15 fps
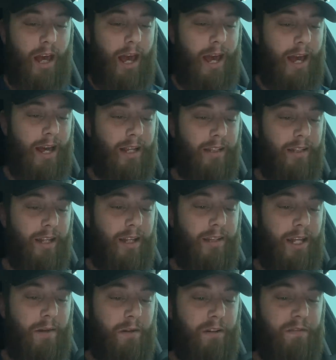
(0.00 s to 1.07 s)
And
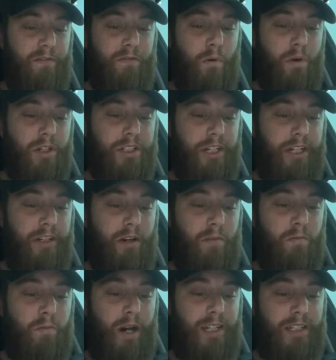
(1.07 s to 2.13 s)
they were forcing
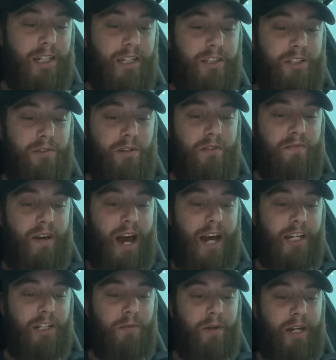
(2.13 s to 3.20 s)
residents to
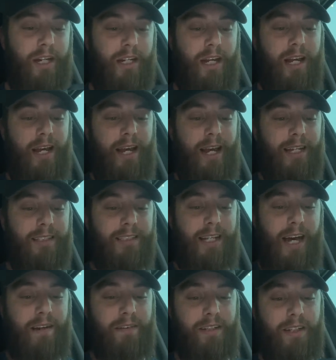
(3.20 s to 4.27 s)
evacuate and
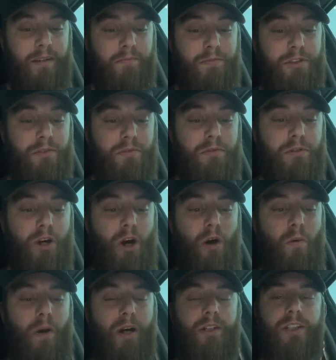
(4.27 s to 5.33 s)
telling them to
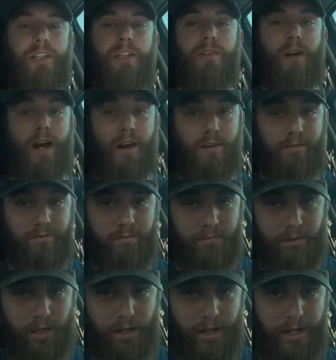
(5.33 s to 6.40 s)
go underground,
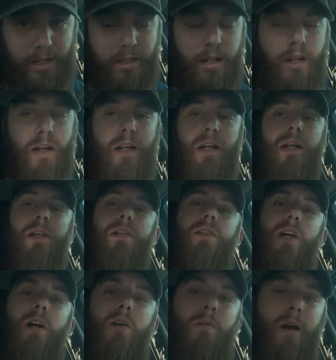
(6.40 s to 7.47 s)
right?
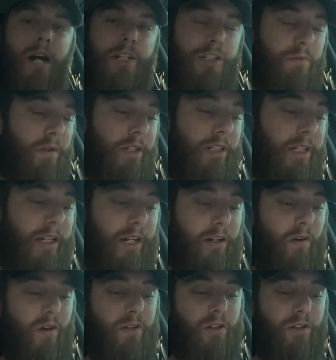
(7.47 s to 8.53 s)
So I just wanted to get
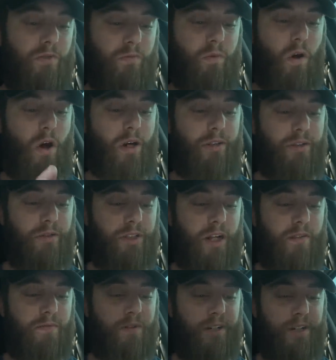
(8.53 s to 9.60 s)
all this raw news
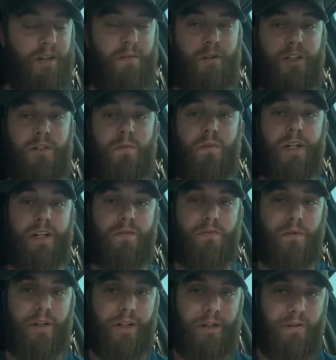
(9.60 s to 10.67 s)
out for you. I wanted to read it
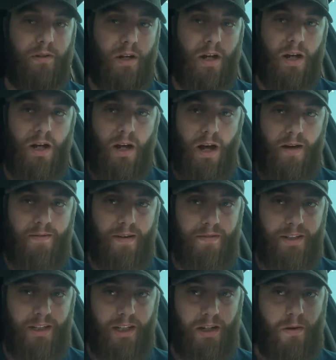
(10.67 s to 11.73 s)
for you of
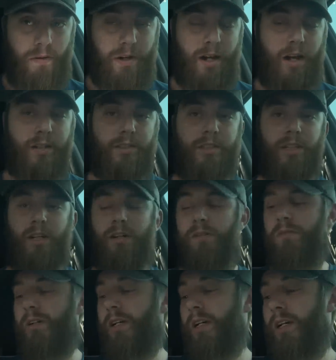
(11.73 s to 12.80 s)
everything going on.
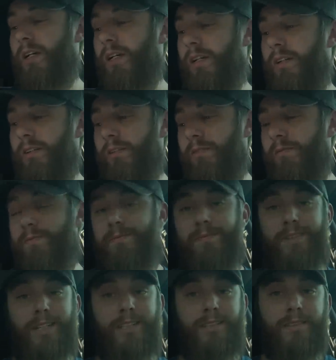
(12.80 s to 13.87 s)
So
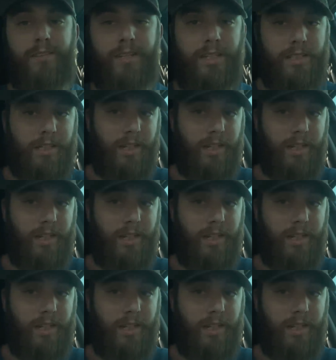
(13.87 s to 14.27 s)
this this